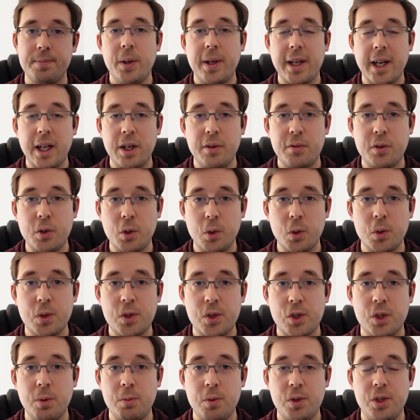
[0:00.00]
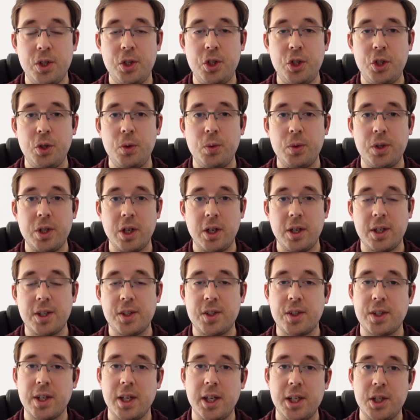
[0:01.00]
You can, of course, substitute darker
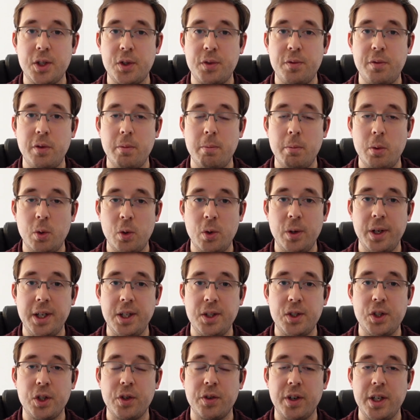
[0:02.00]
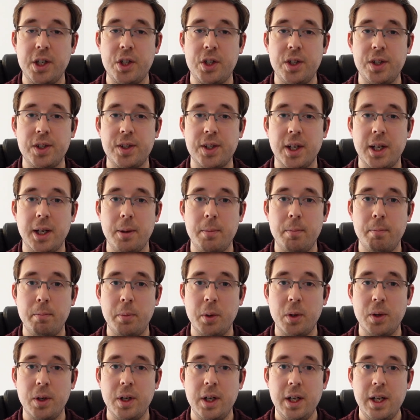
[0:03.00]
skies for more integration time,
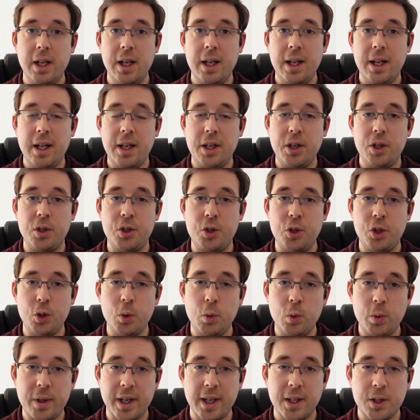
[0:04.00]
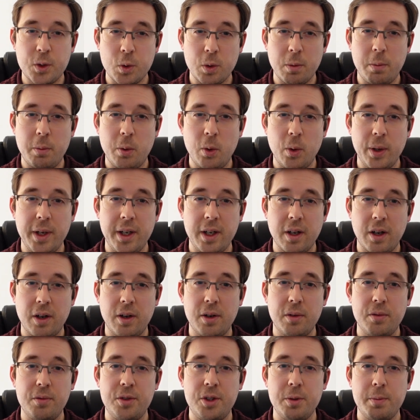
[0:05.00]
but you do get to a point
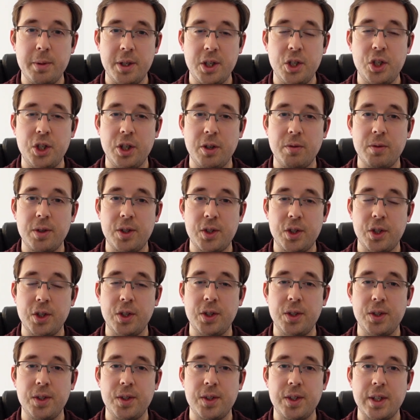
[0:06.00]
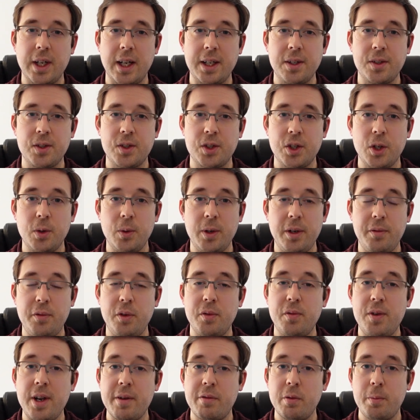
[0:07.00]
of diminishing returns. And so if
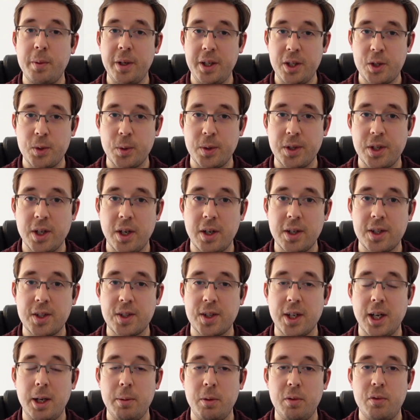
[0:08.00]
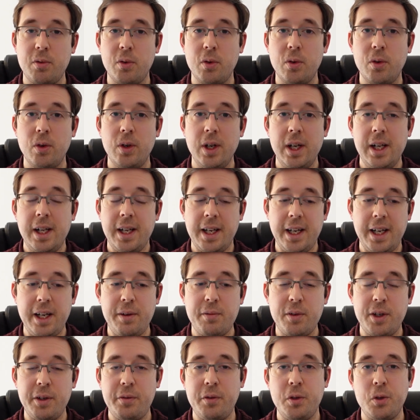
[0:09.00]
you've never been to a dark sky before,
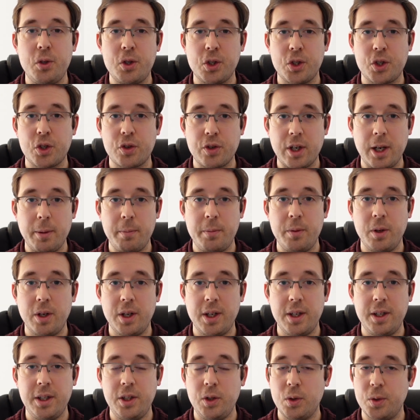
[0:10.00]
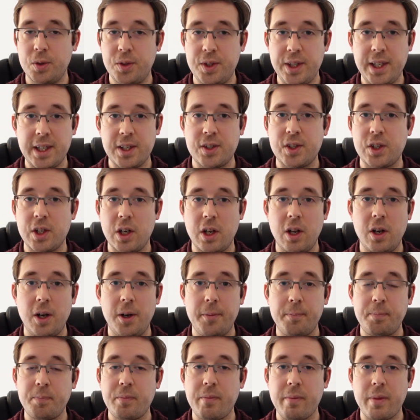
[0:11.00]
even if you just grab your
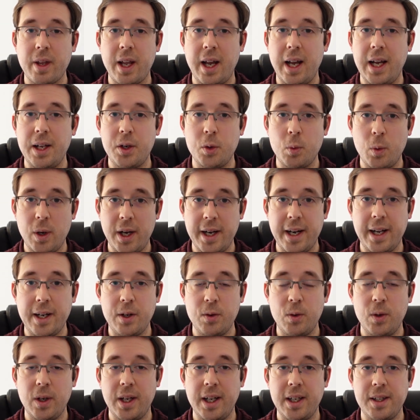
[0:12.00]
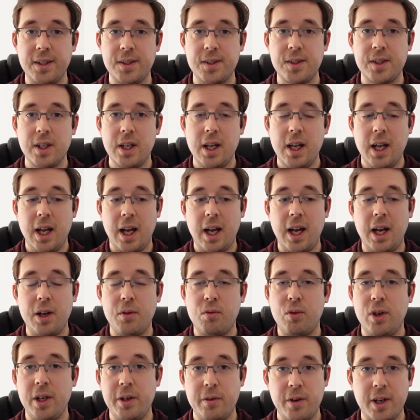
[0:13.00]
DSLR and a wide angle lens,
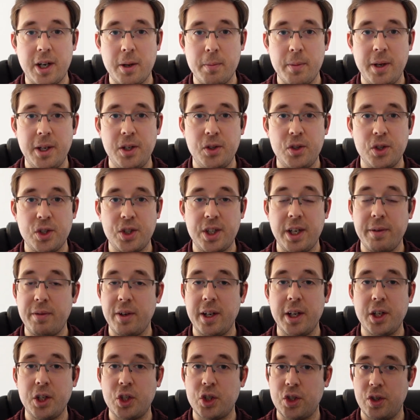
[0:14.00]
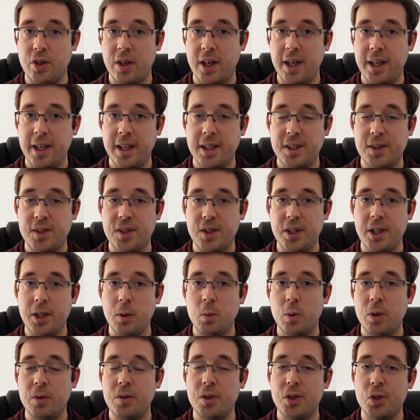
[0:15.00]
I'd really recommend just giving it a try and
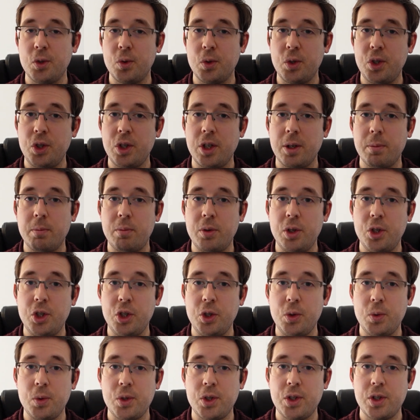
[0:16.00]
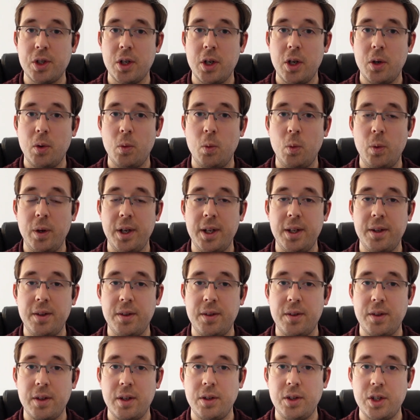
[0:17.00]
seeing what results you can produce
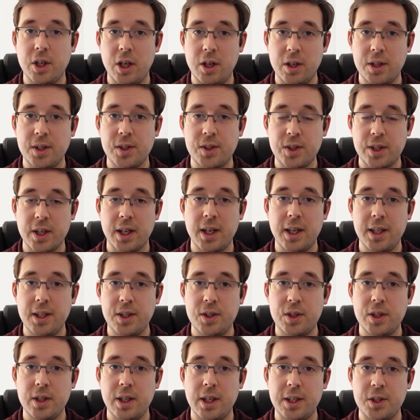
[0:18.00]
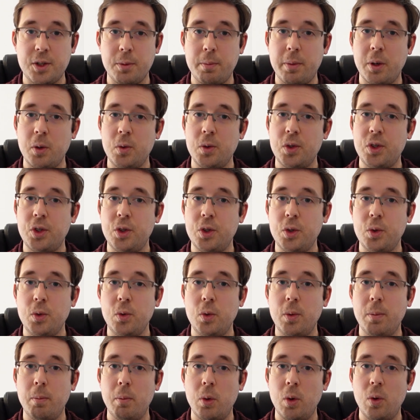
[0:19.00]
with darker skies as opposed
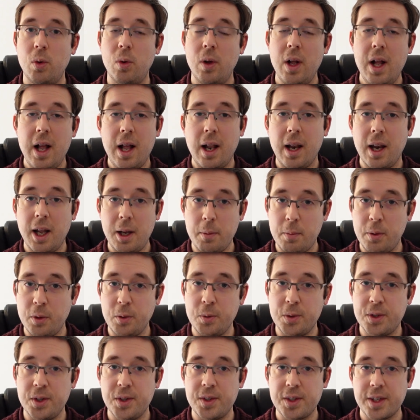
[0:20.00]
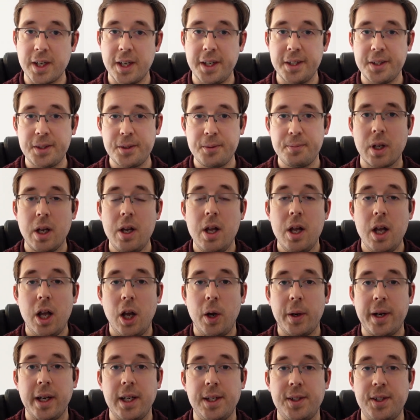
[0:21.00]
to more light polluted skies.
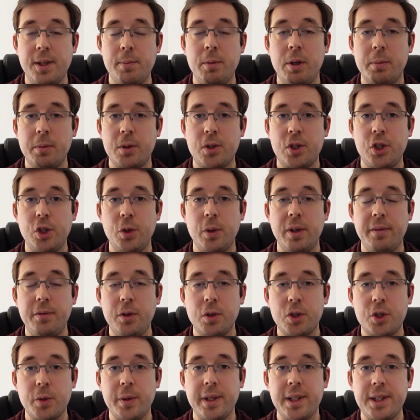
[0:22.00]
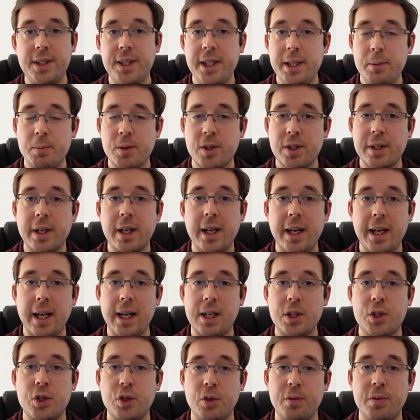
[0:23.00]
Okay, tip number two, if you're doing deep sky
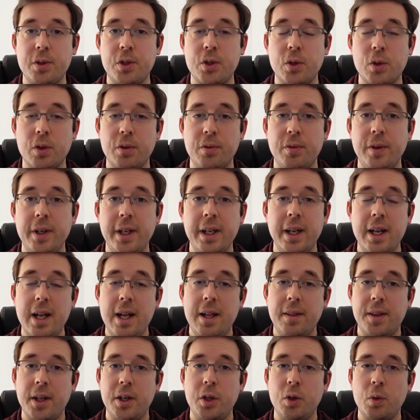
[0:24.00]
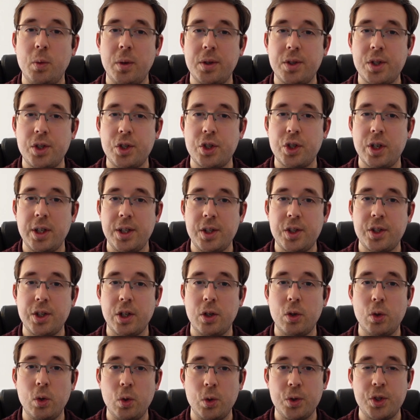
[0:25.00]
astrophotography, then you'll want to try and
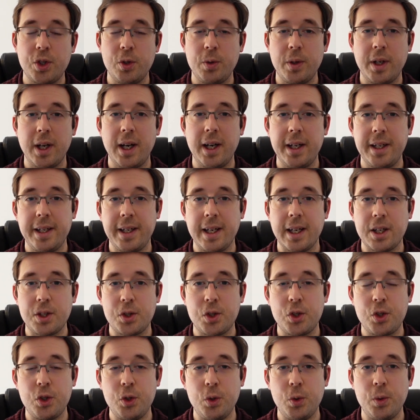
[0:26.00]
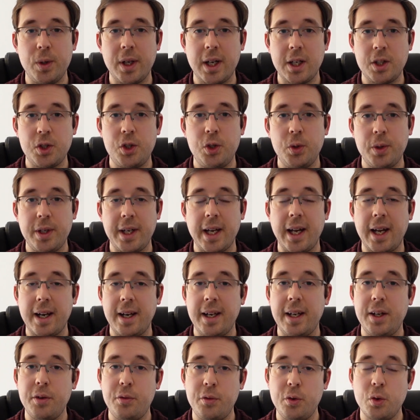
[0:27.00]
start auto guiding as soon as you
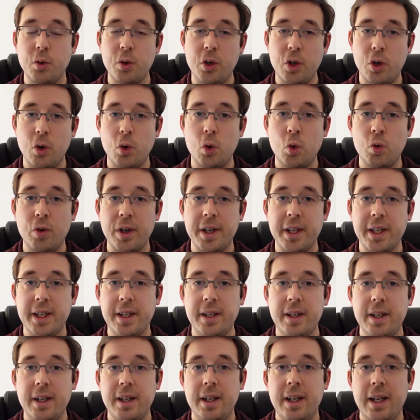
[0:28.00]
can if you're not already.